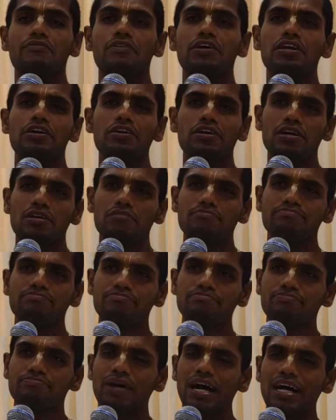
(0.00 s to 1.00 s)

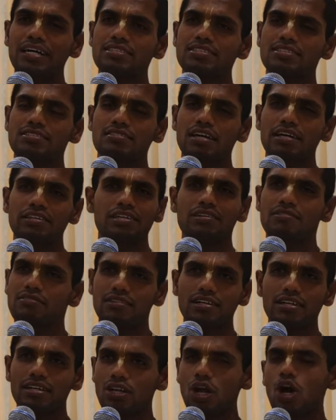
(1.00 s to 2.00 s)
Very past, I
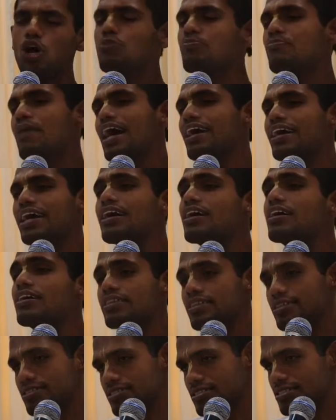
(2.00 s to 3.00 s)
think long back, I
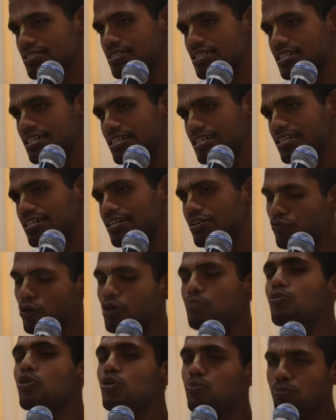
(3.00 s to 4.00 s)
heard this
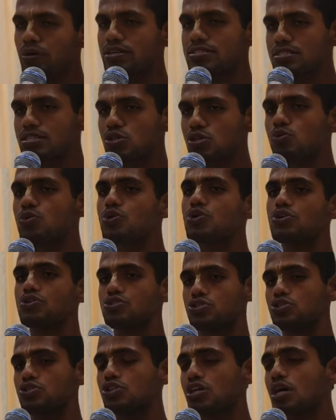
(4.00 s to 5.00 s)
one more person who
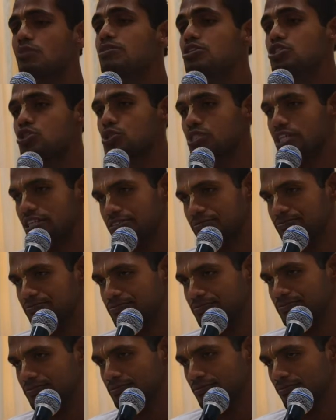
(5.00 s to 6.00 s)
wanted to commit suicide.
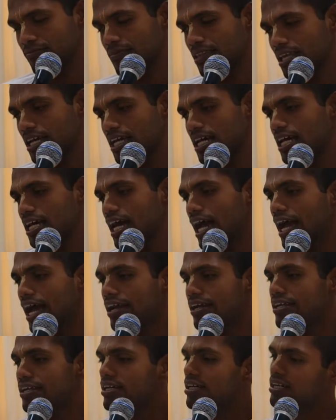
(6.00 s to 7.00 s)

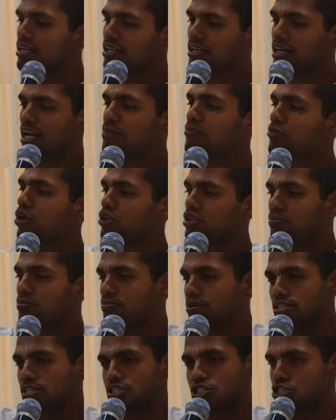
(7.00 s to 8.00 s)
And he climbed on the
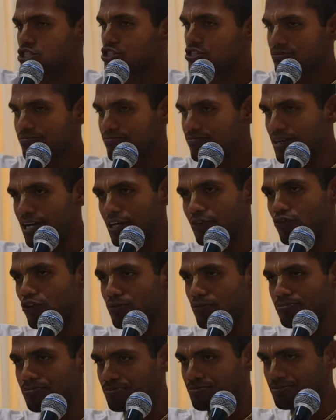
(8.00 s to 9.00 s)
bridge
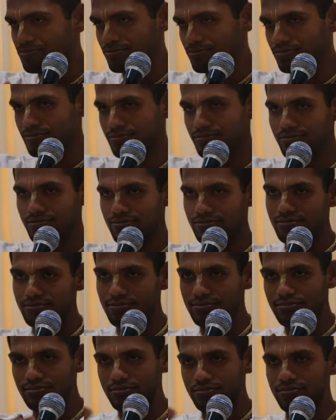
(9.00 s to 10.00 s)
platform.
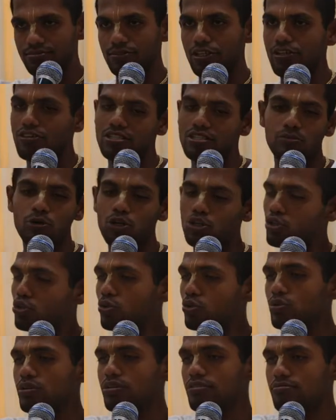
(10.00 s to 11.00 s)
He was about
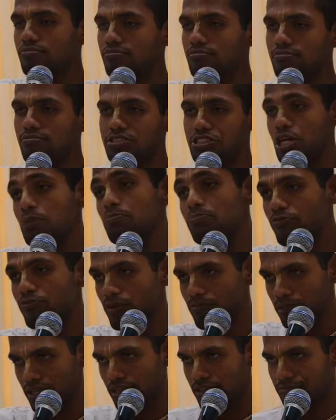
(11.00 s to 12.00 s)
to jump
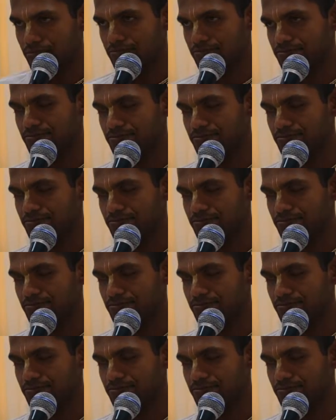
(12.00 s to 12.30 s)
from there.